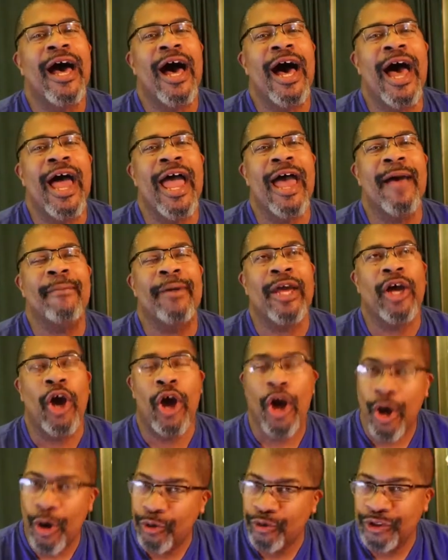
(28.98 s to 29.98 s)
I am a
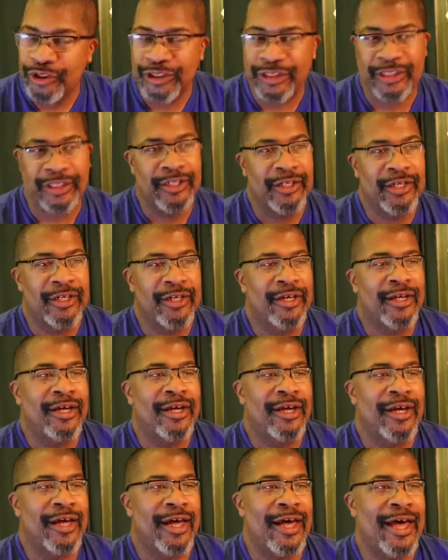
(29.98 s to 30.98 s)
host
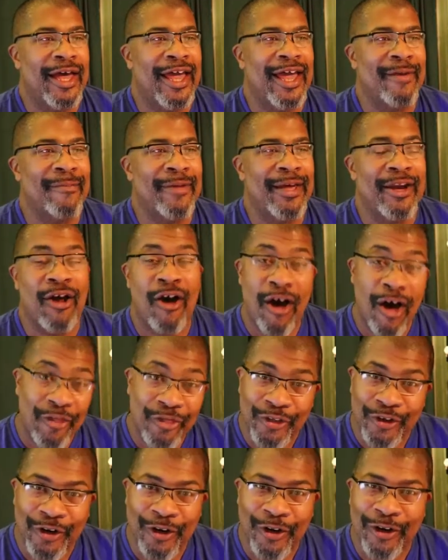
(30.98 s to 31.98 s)
I am an
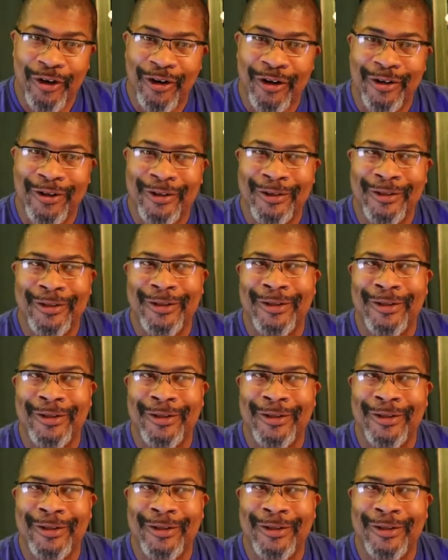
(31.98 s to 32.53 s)
author,